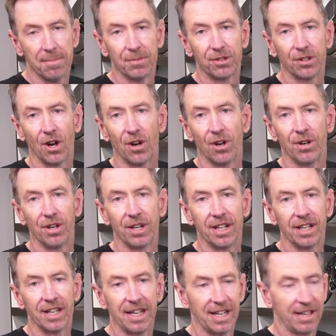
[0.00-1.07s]
So
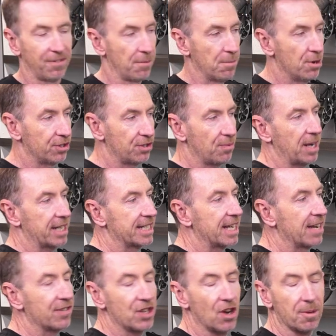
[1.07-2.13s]
if immersive
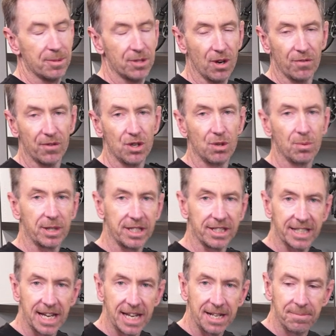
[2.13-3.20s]
waxing every time is not for you, which
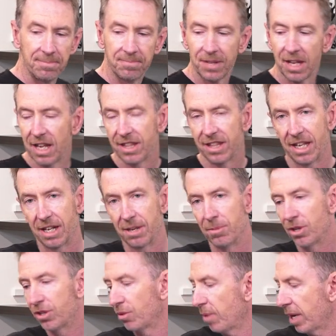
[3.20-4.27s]
is king, then
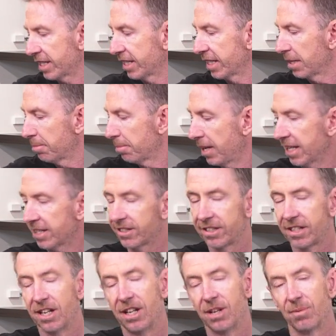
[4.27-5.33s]
immersive waxing
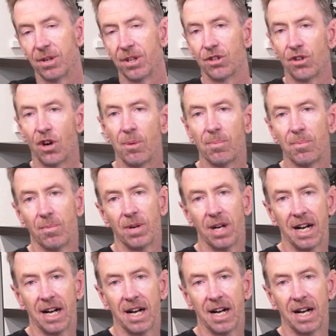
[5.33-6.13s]
plus one of the top